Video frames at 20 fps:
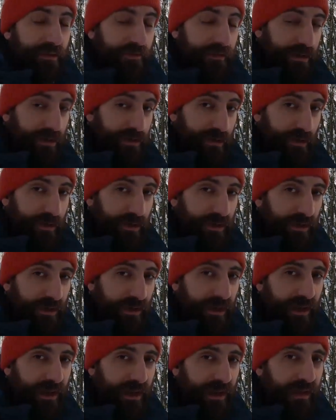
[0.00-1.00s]

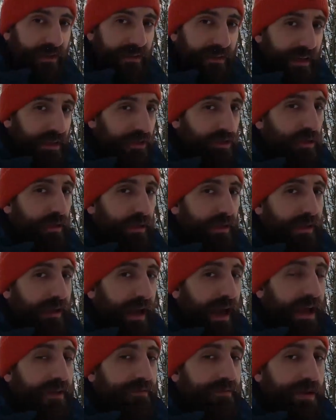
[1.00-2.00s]
resolution that is only a
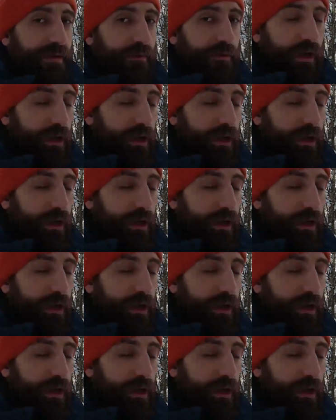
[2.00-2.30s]
high frame